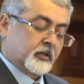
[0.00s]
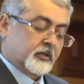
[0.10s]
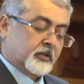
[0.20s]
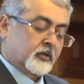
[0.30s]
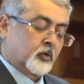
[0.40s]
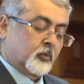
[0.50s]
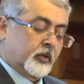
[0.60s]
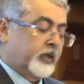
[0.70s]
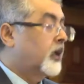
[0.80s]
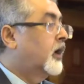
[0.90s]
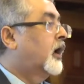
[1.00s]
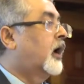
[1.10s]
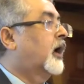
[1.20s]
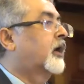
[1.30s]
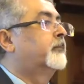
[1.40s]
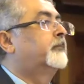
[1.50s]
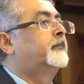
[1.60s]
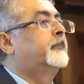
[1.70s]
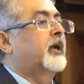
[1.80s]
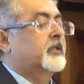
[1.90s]
this globally are
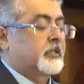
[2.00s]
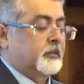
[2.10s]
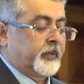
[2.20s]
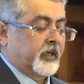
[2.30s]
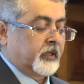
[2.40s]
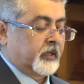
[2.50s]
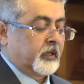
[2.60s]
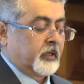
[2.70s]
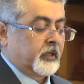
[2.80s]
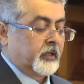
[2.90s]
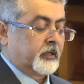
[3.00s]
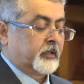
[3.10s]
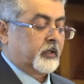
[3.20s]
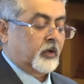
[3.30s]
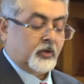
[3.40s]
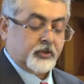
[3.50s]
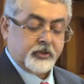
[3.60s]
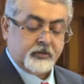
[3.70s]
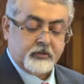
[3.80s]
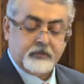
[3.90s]
participating in the auction.